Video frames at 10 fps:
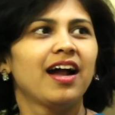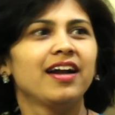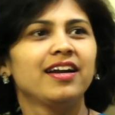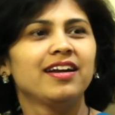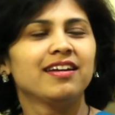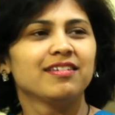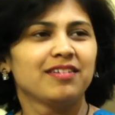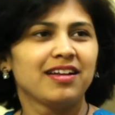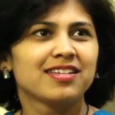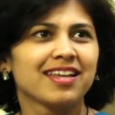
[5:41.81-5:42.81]
And
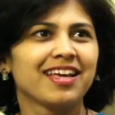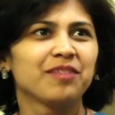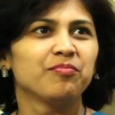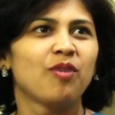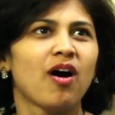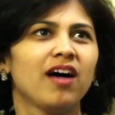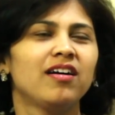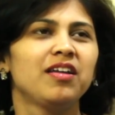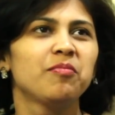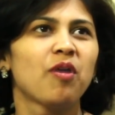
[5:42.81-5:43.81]
it's like
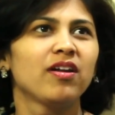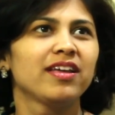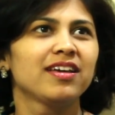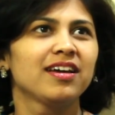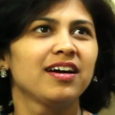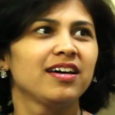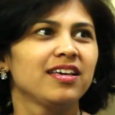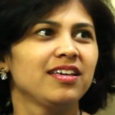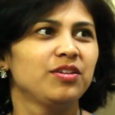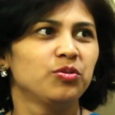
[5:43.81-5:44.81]
early morning
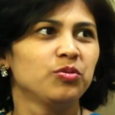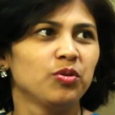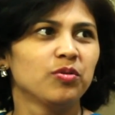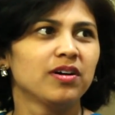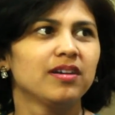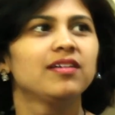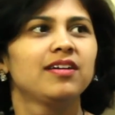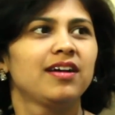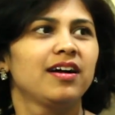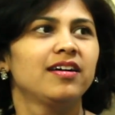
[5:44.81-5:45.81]
I do yoga,
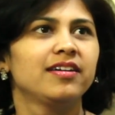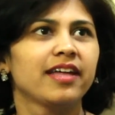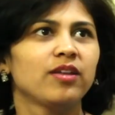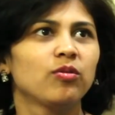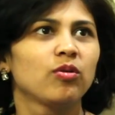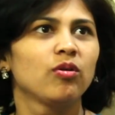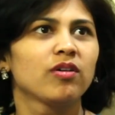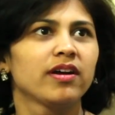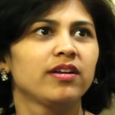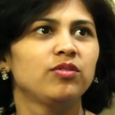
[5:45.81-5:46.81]
and 10
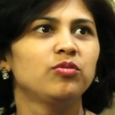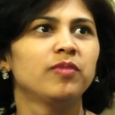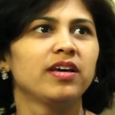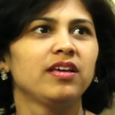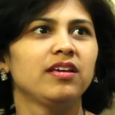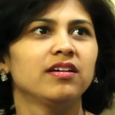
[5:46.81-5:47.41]
o'clock I do my